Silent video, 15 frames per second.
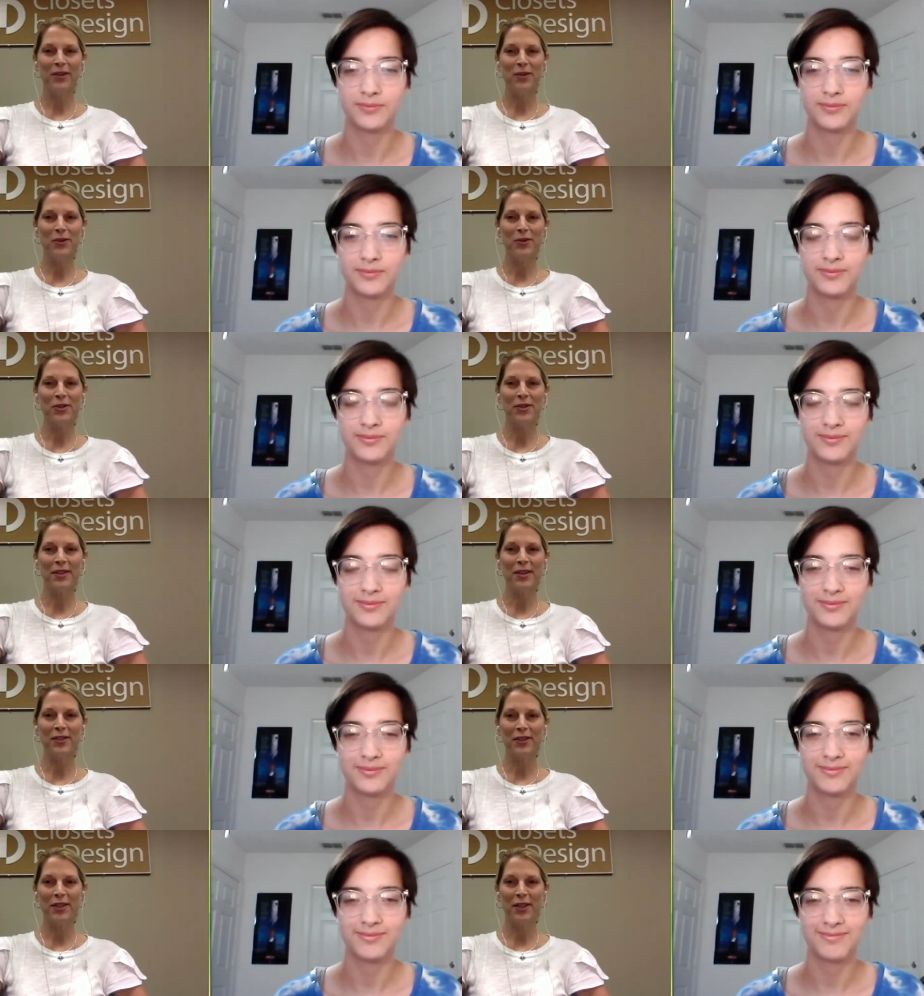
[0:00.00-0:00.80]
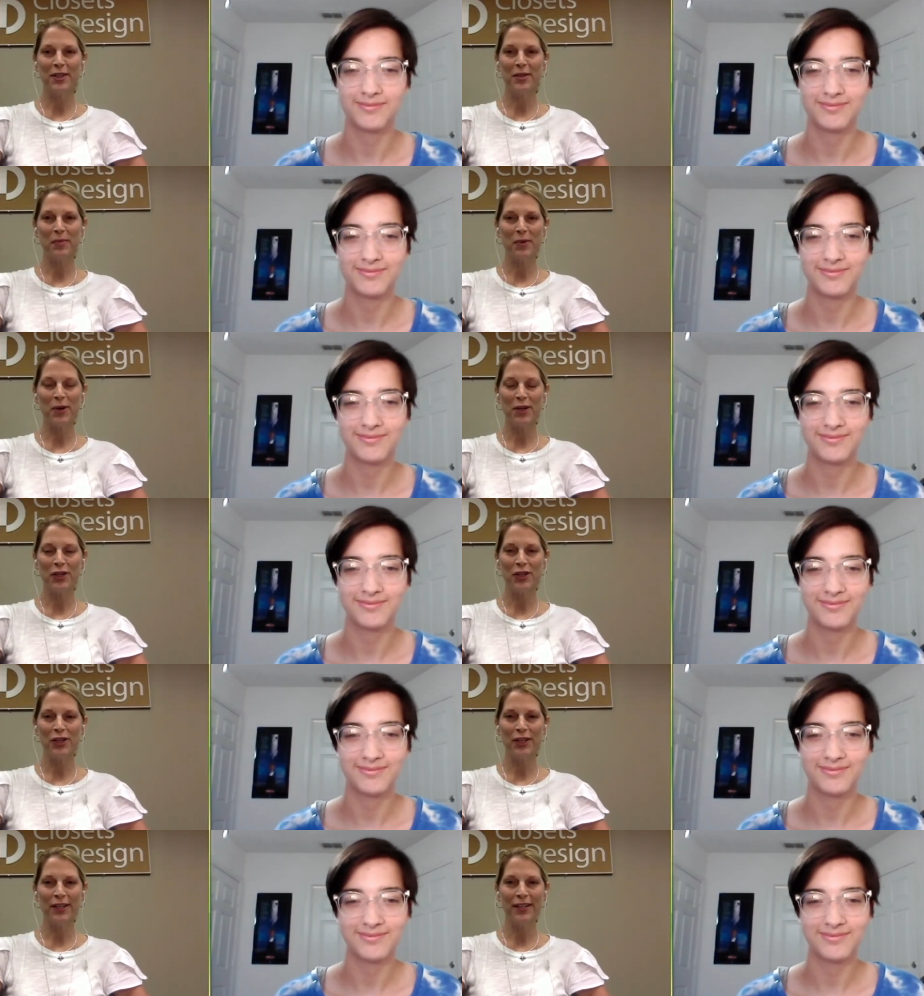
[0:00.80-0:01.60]
Speaker 1: you're just such an
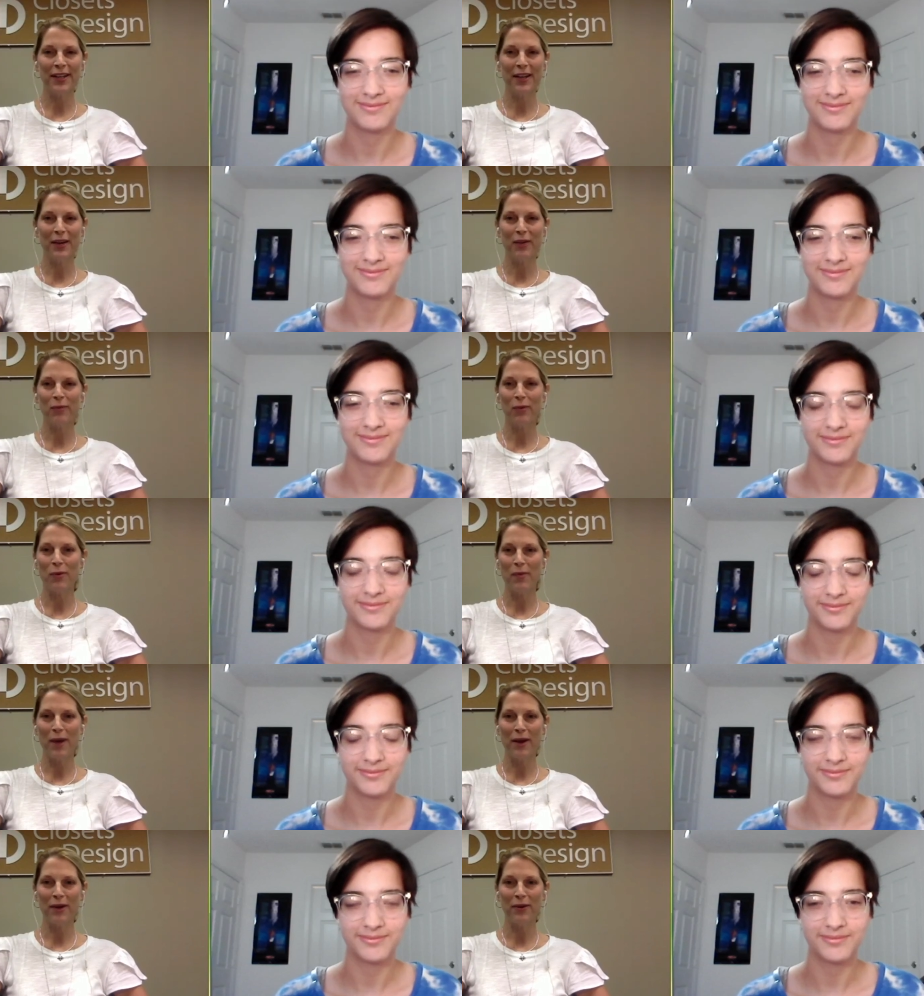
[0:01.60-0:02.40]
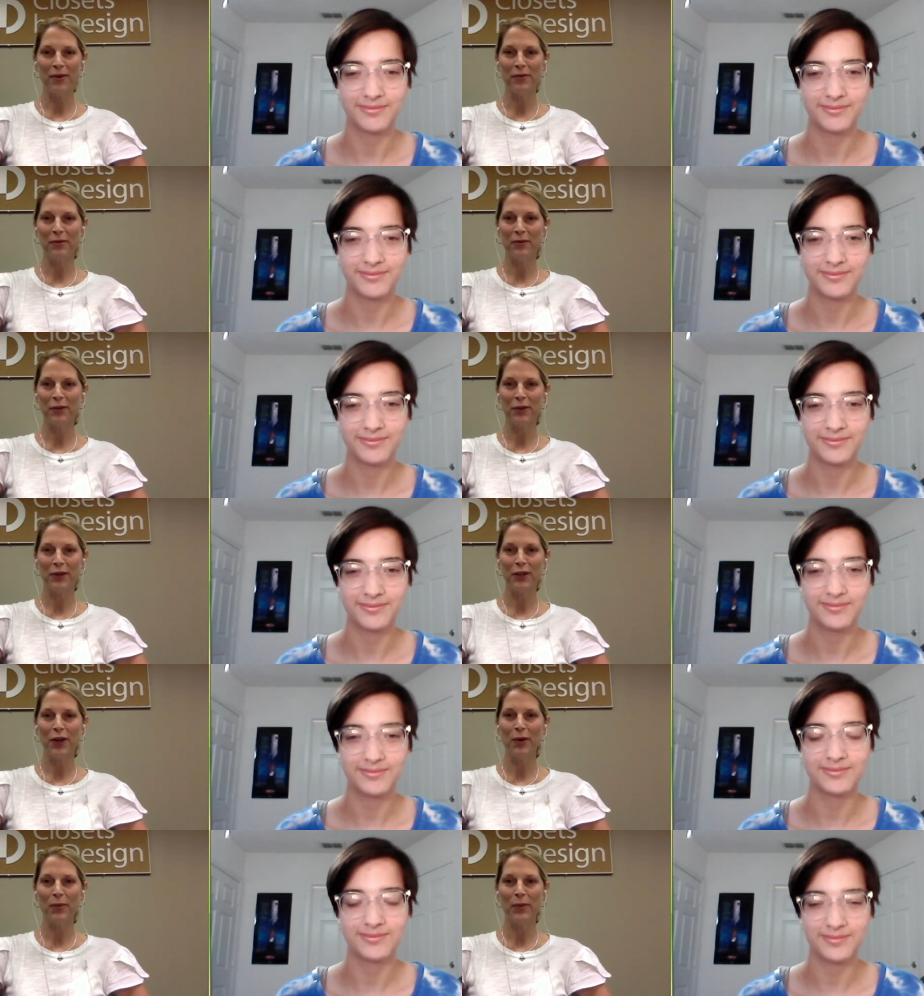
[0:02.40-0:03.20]
inspiration and a role model for
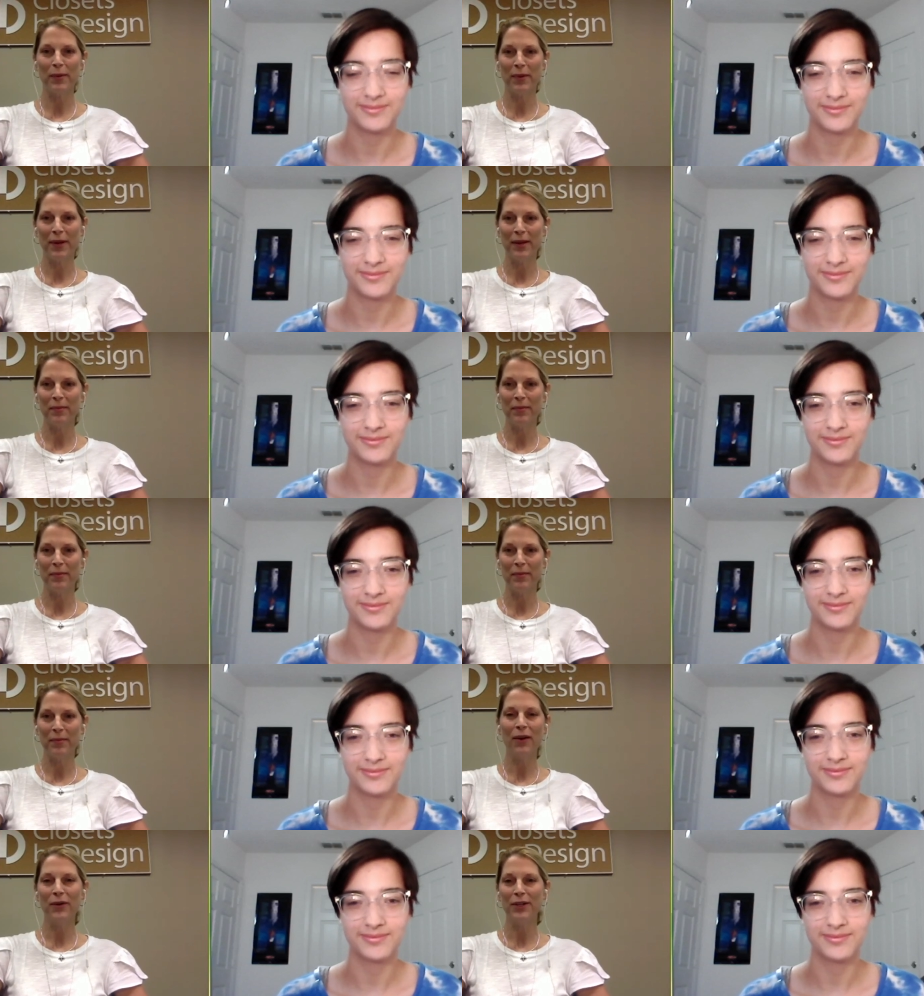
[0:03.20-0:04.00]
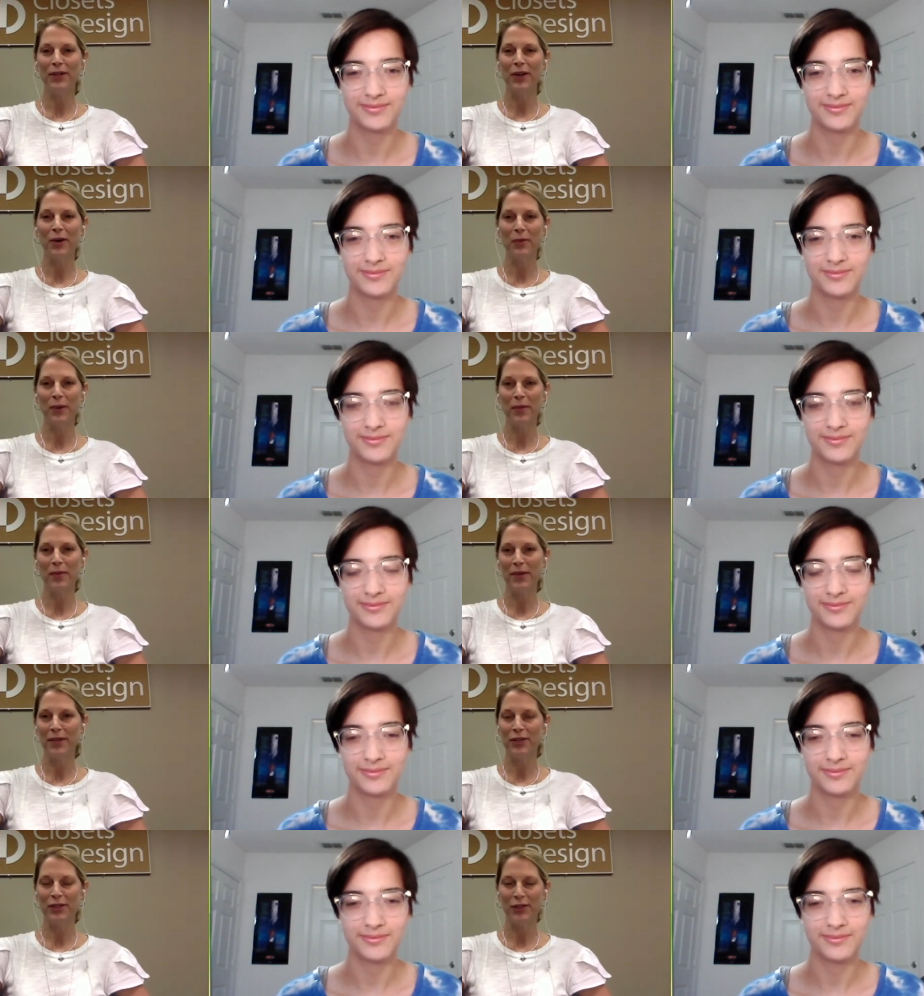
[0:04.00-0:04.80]
young women, but not only young women,
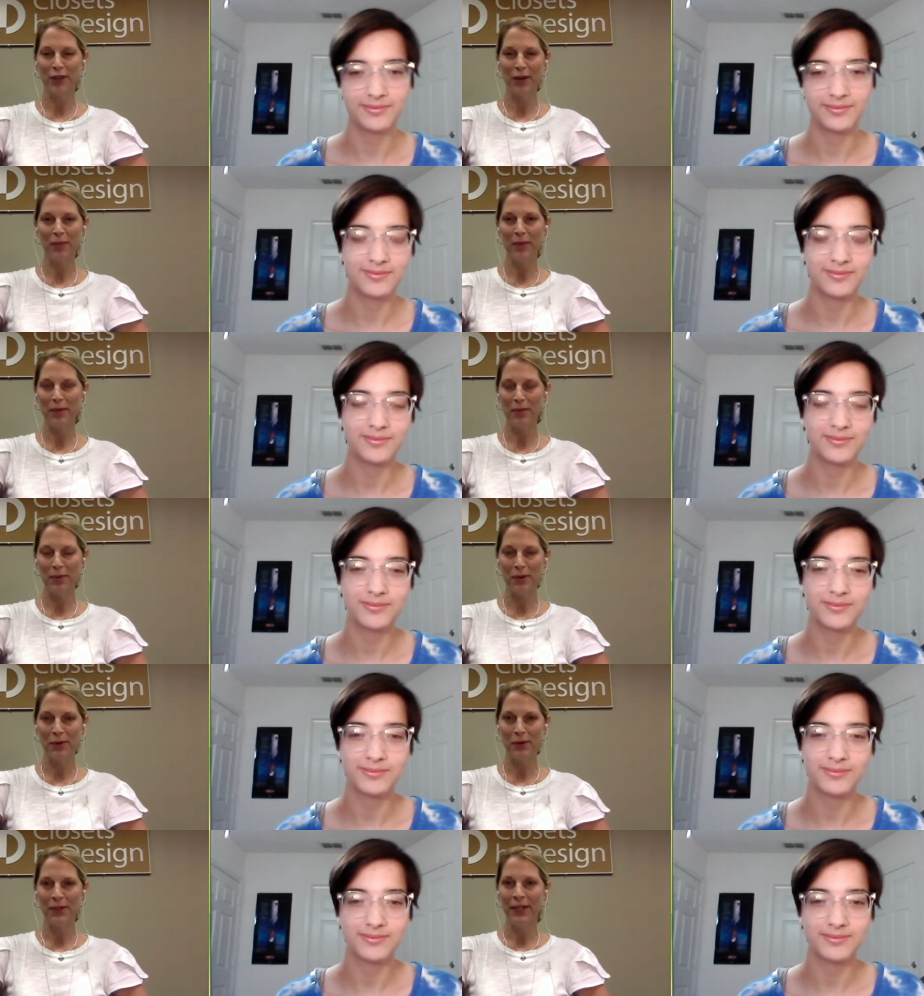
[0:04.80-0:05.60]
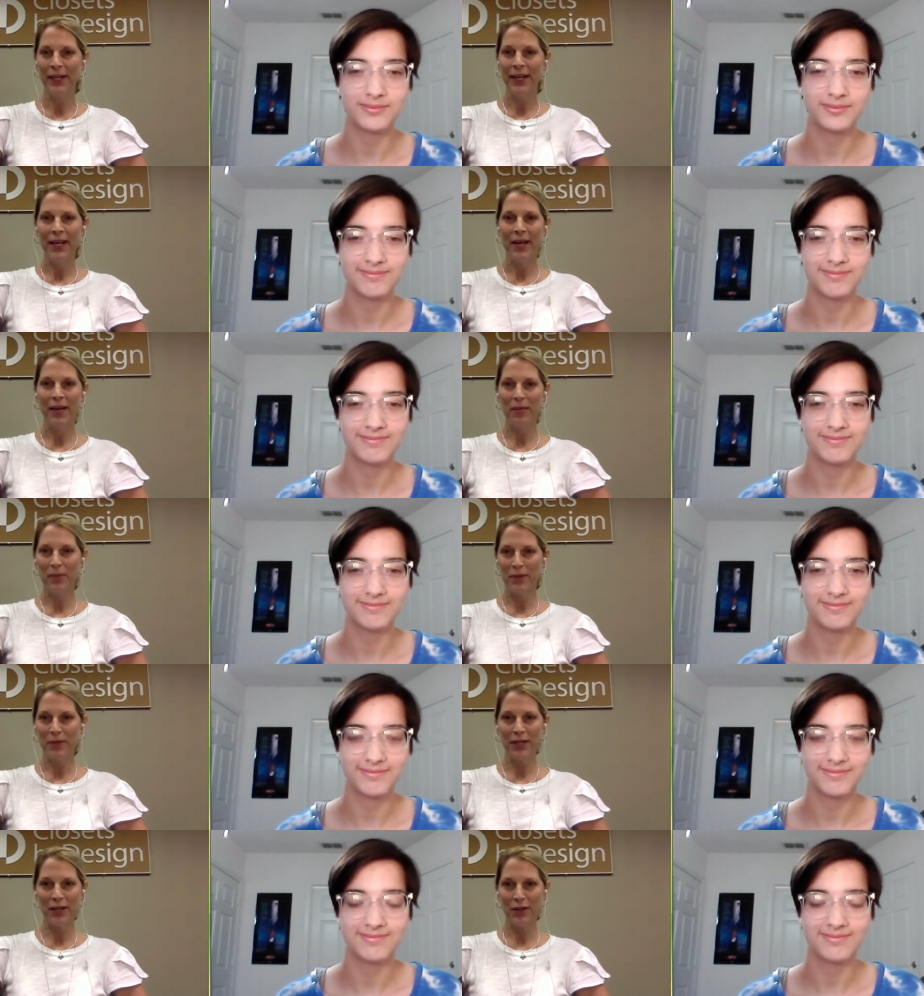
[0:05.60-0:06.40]
just young people in
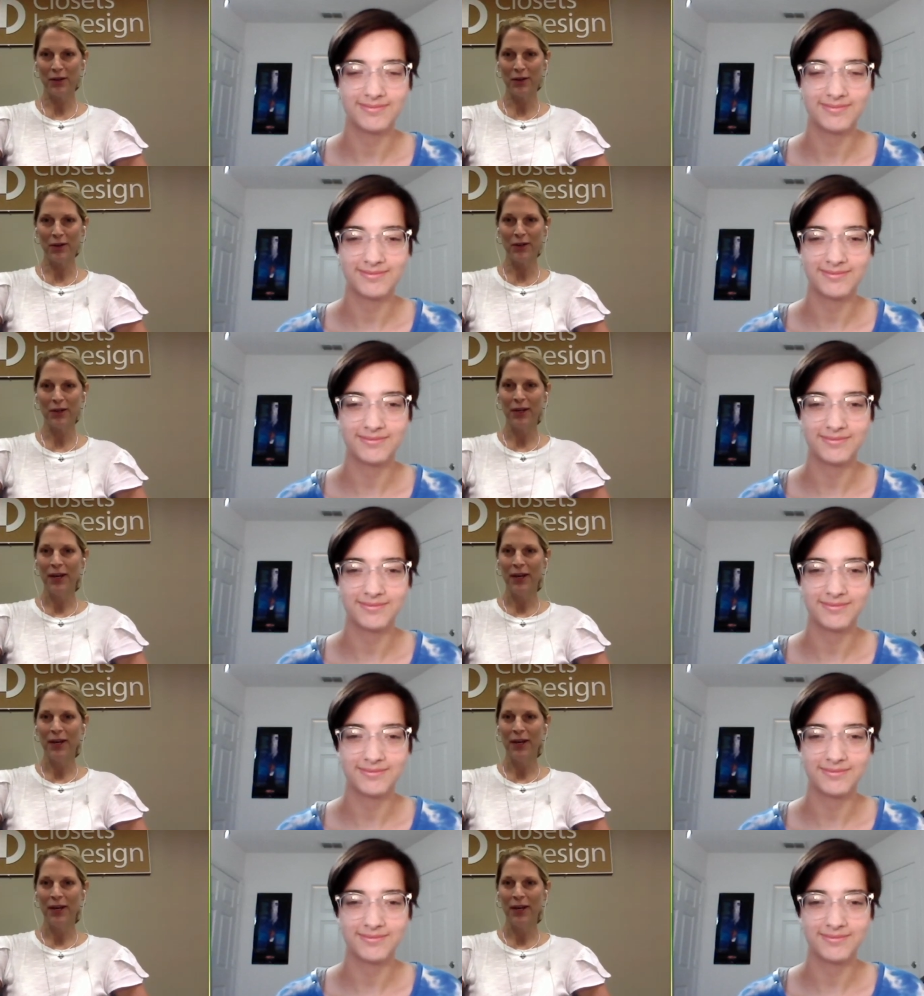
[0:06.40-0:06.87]
particular.